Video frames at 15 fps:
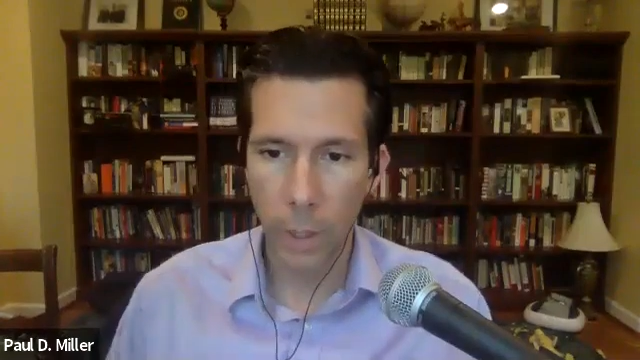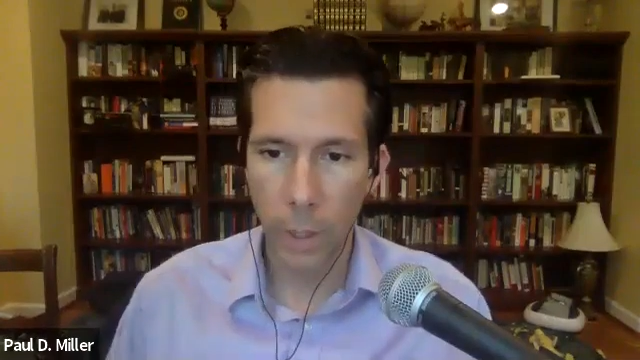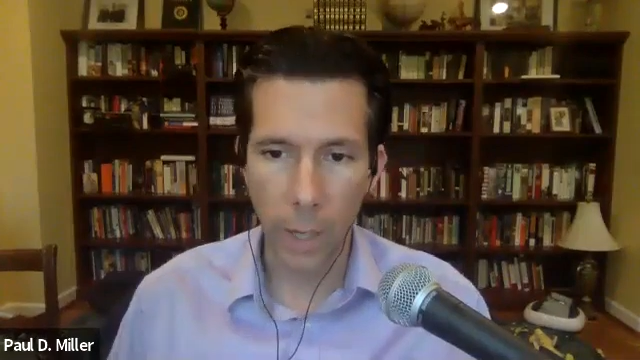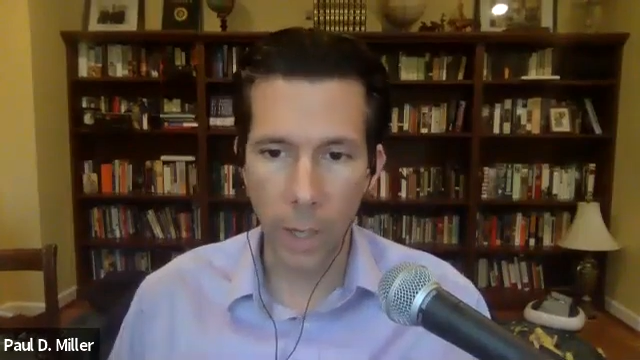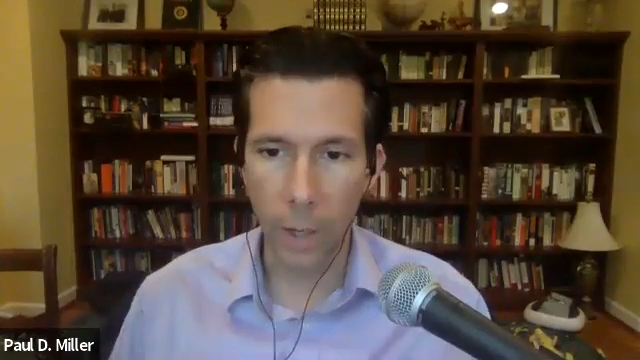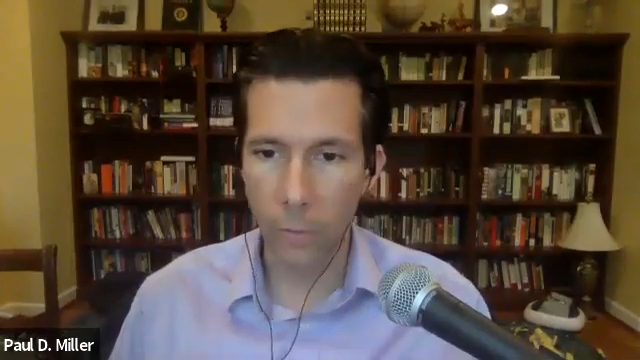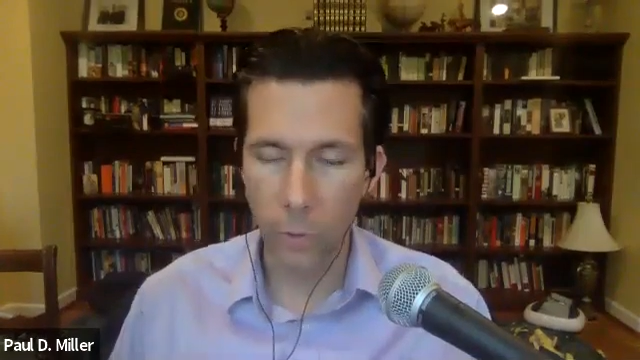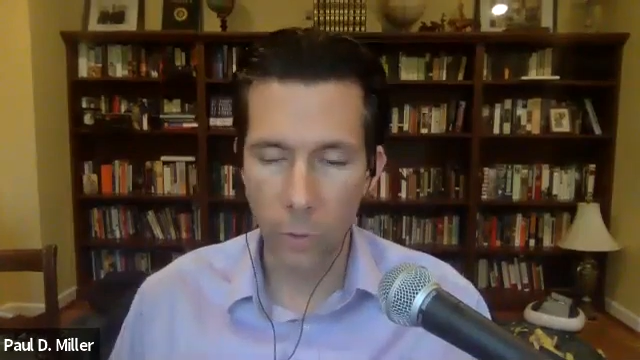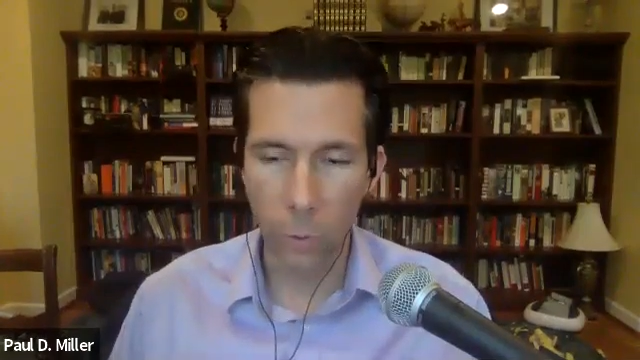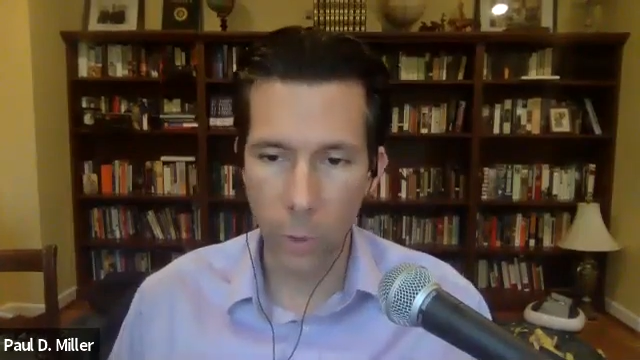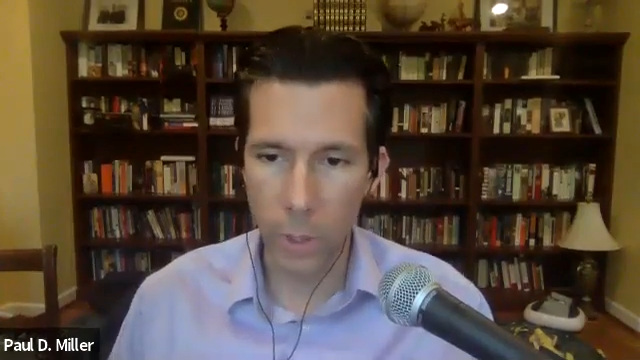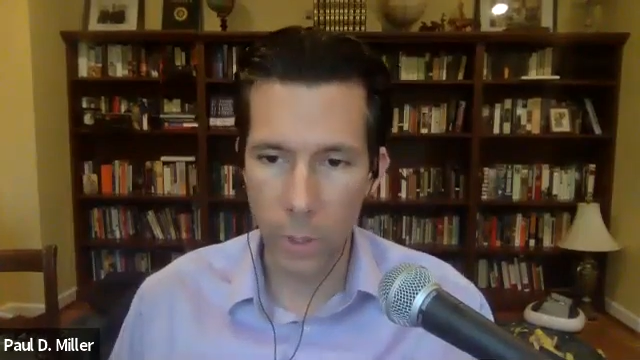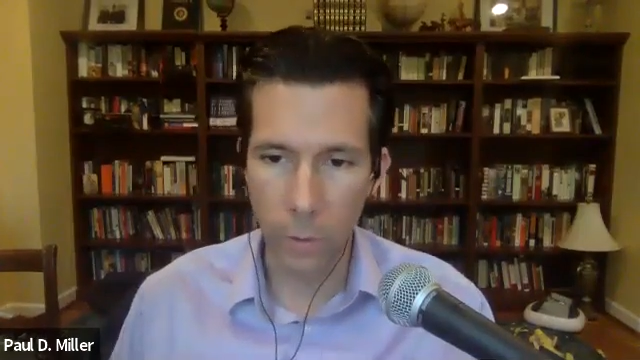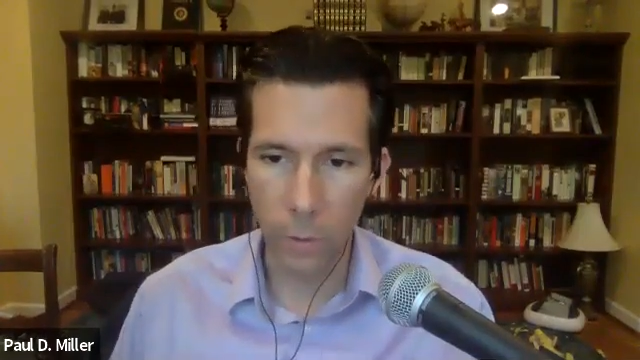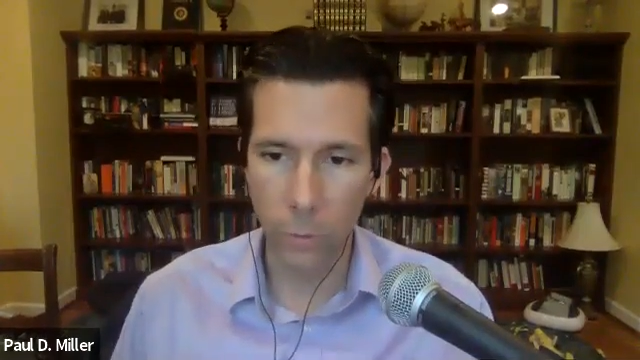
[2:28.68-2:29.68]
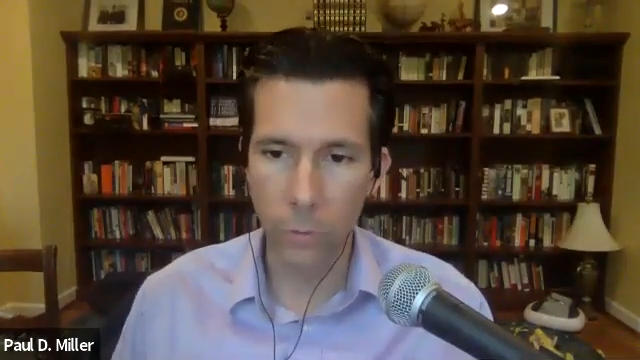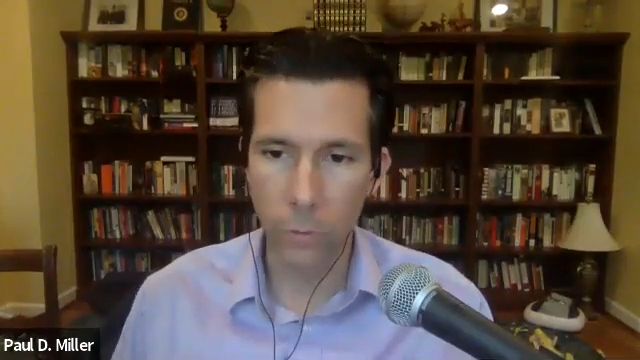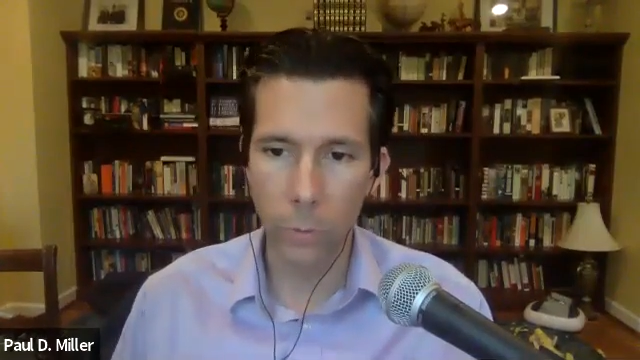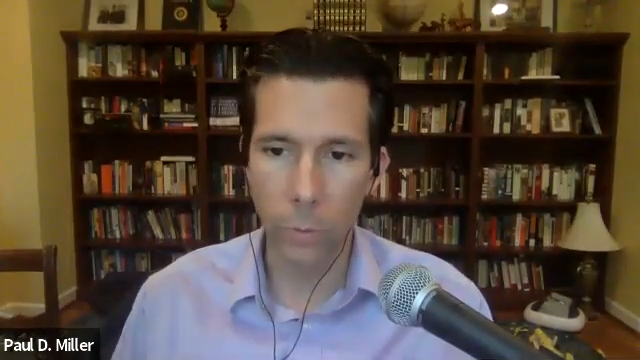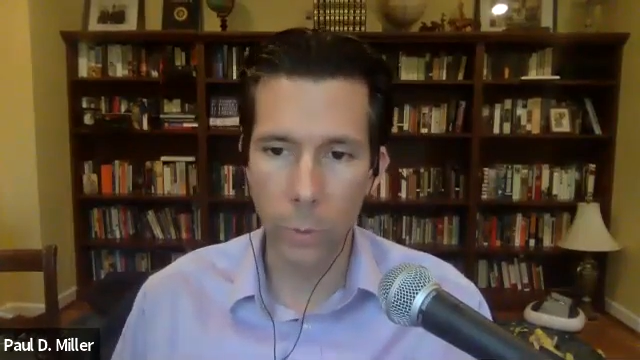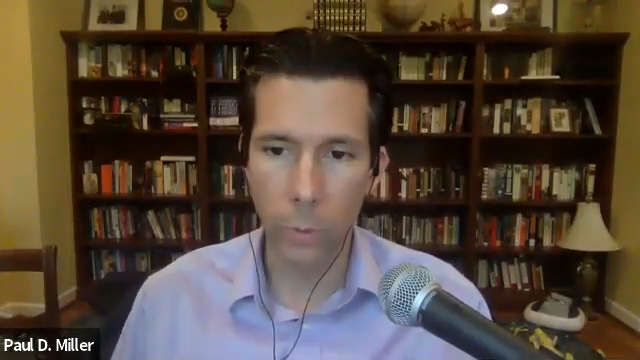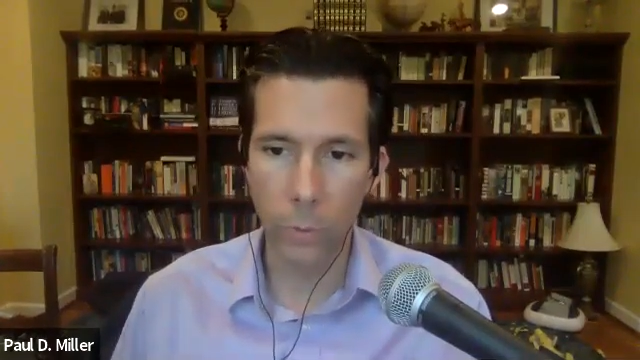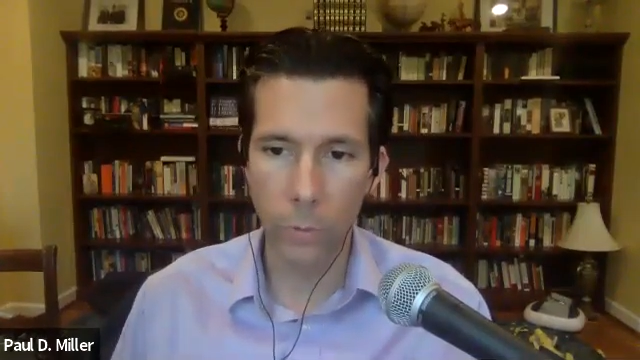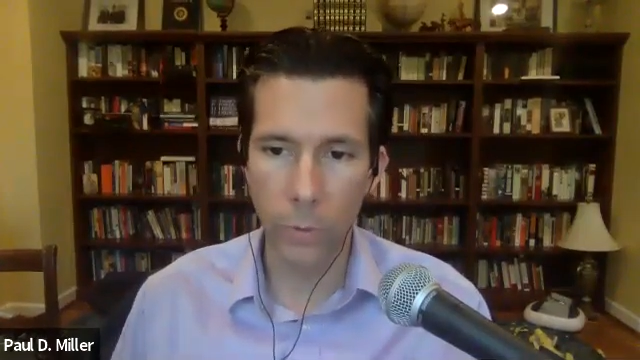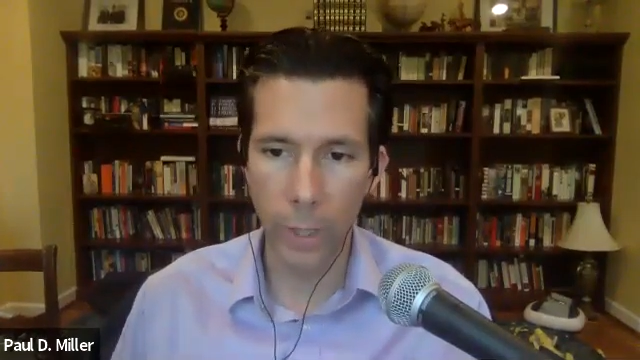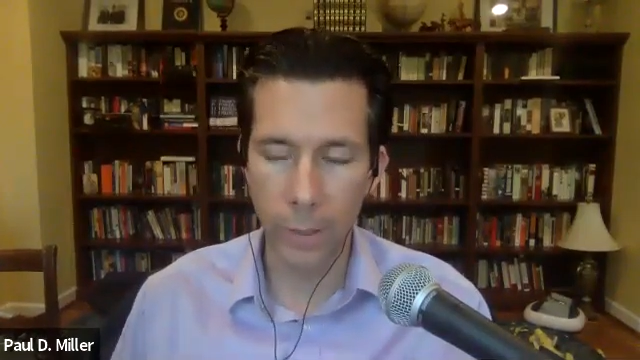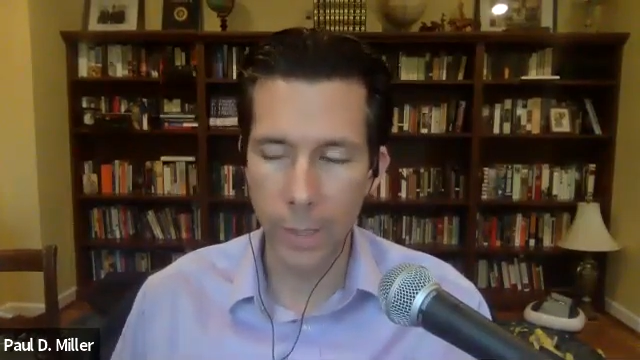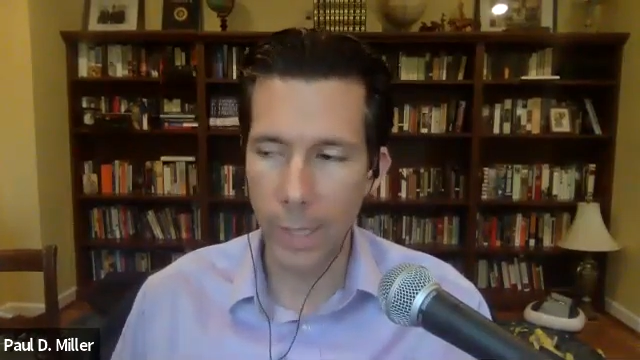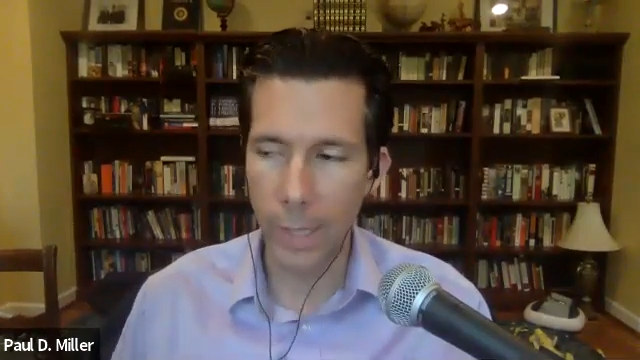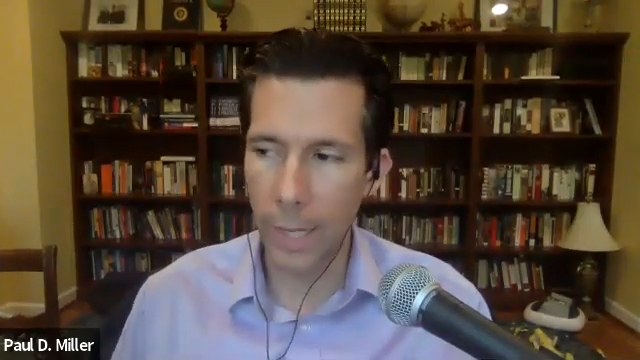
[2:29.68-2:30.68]
After 20 years, we will
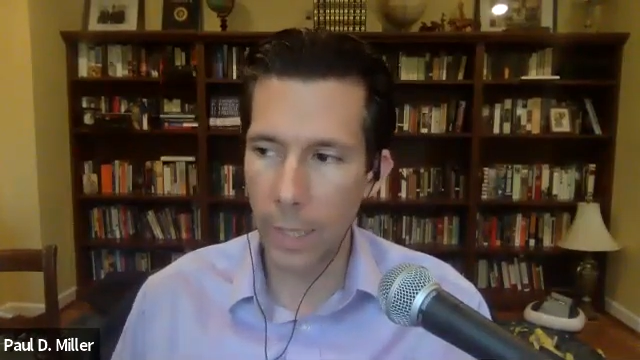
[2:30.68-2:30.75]
finally